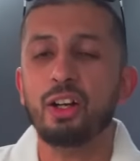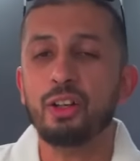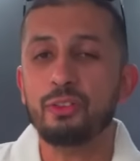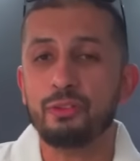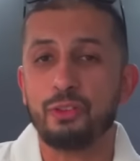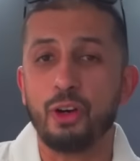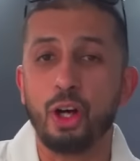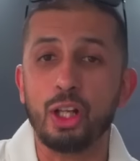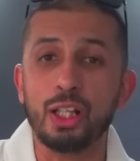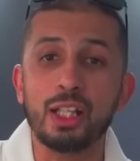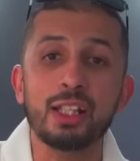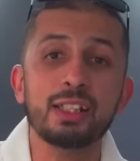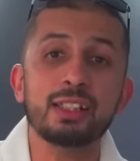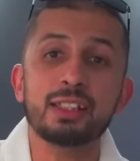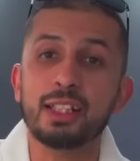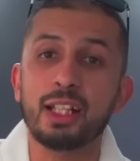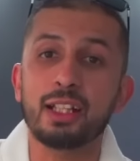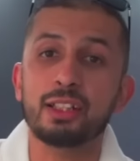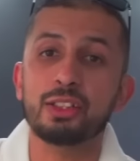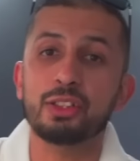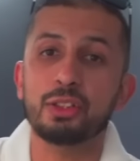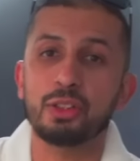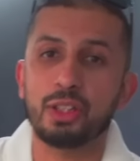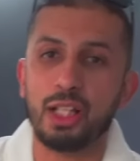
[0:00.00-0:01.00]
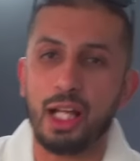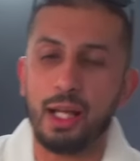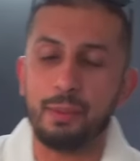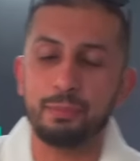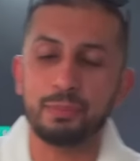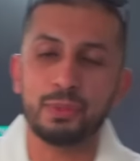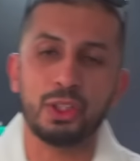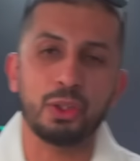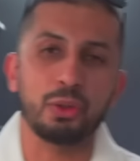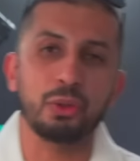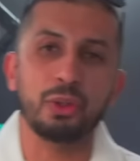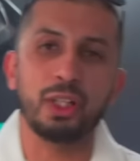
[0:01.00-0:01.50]
Volunteered to
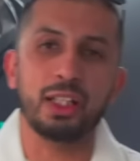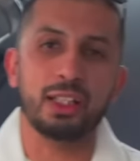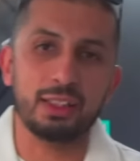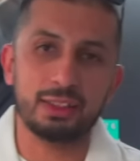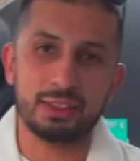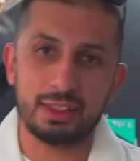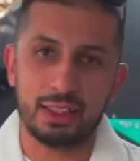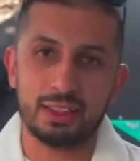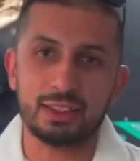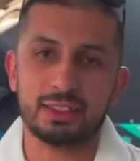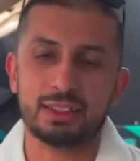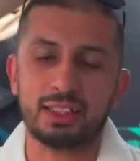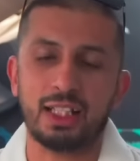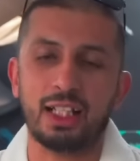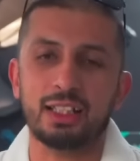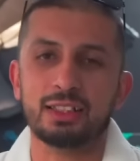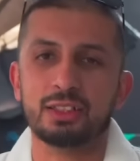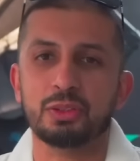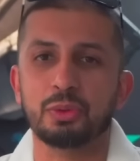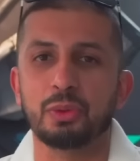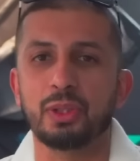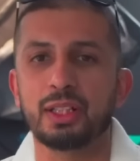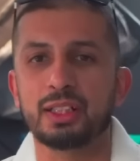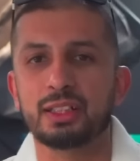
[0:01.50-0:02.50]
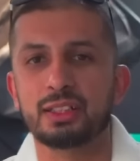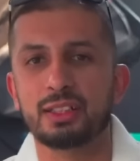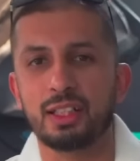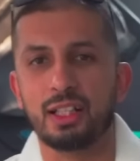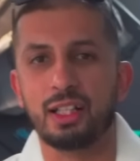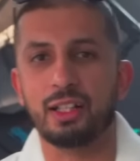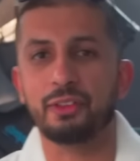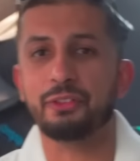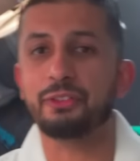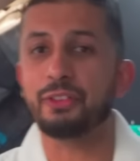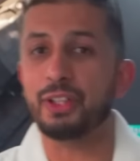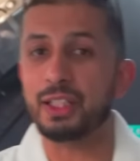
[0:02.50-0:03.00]
come through and assist us with
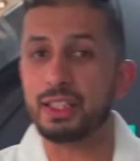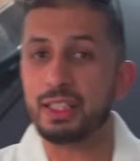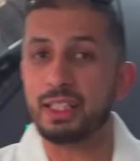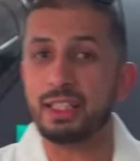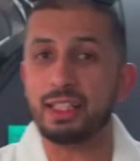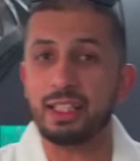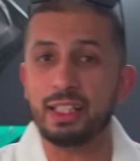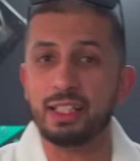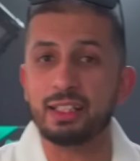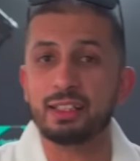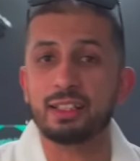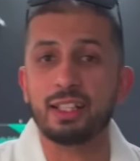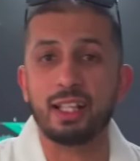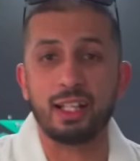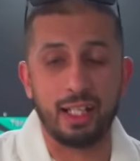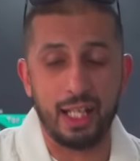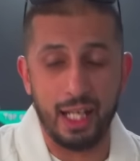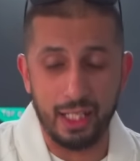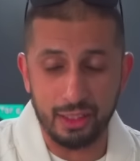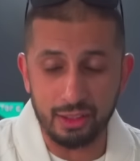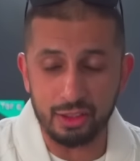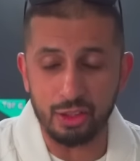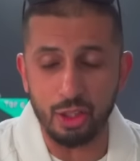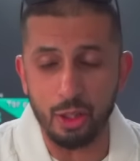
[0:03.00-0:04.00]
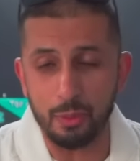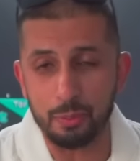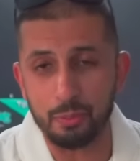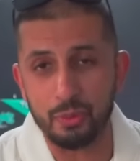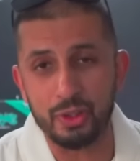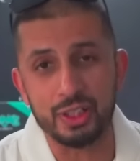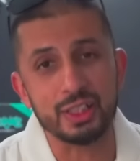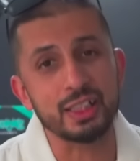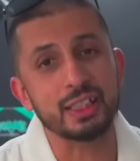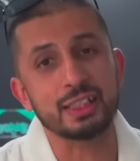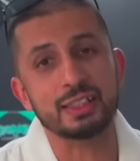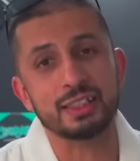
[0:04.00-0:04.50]
fitting in the Ragtop,
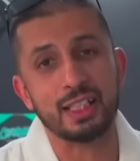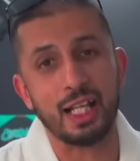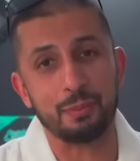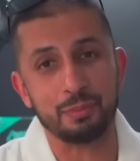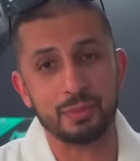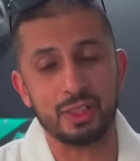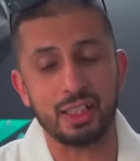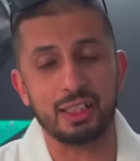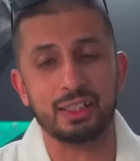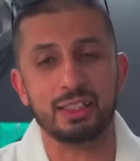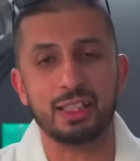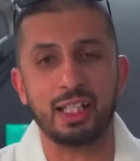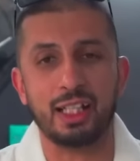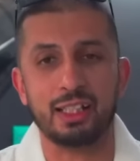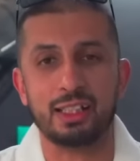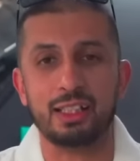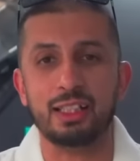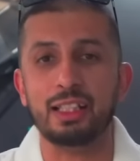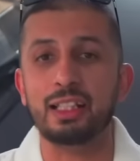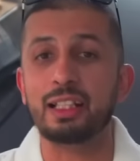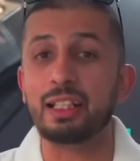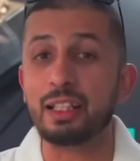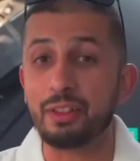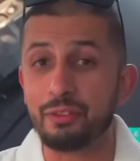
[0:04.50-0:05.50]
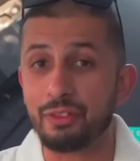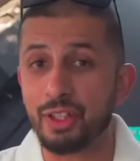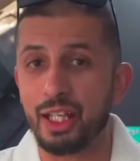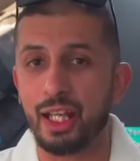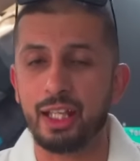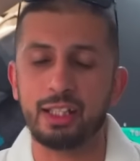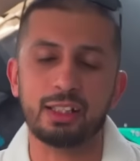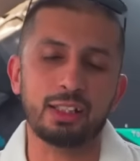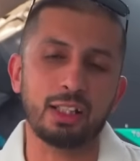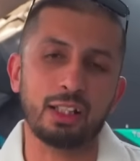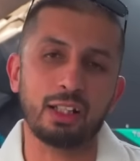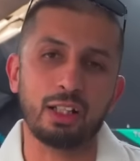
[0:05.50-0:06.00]
which is something that
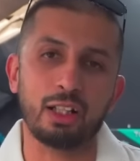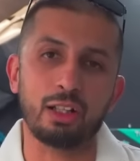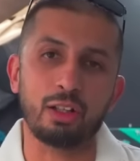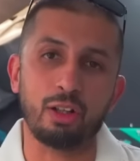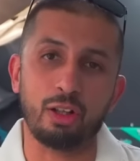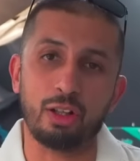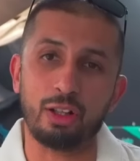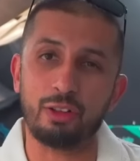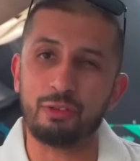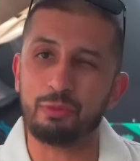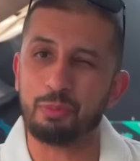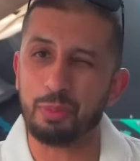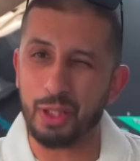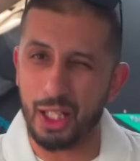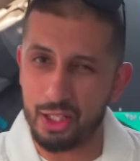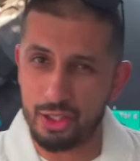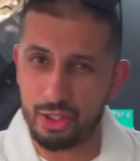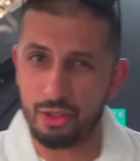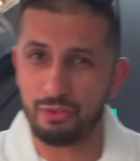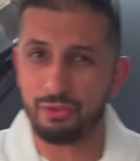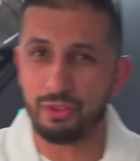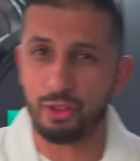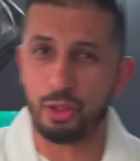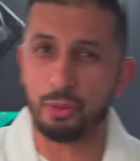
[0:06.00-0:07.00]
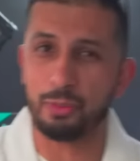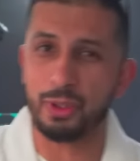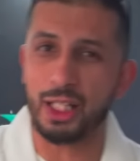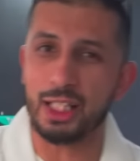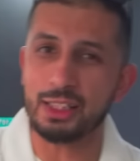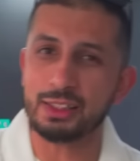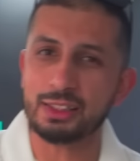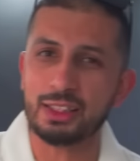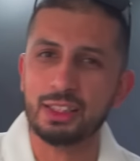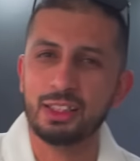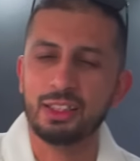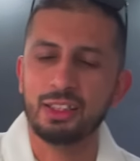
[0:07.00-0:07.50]
alleviated a lot of pressure from
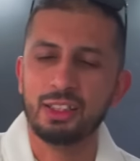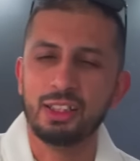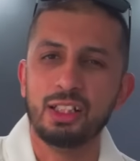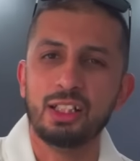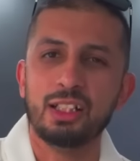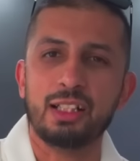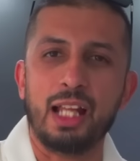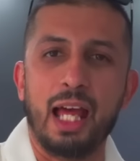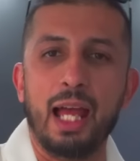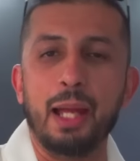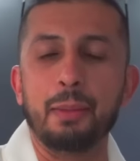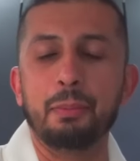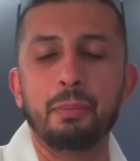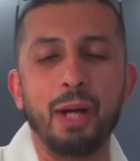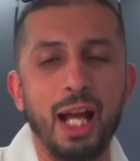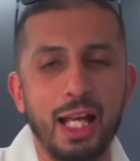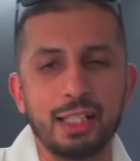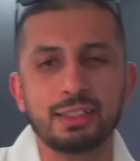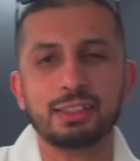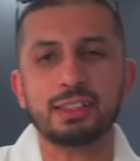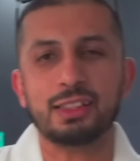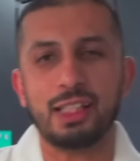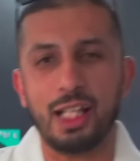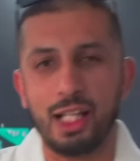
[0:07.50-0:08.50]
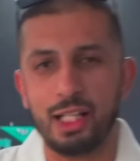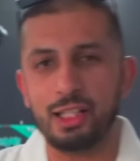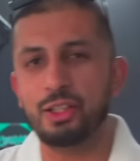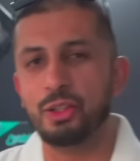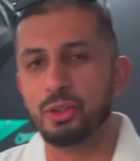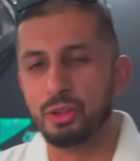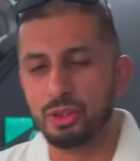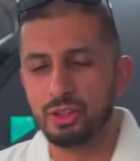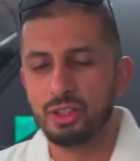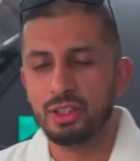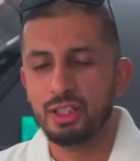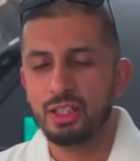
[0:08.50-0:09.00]
us. Now, I must tell
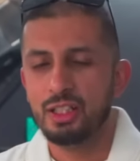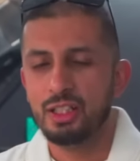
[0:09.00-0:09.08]
you,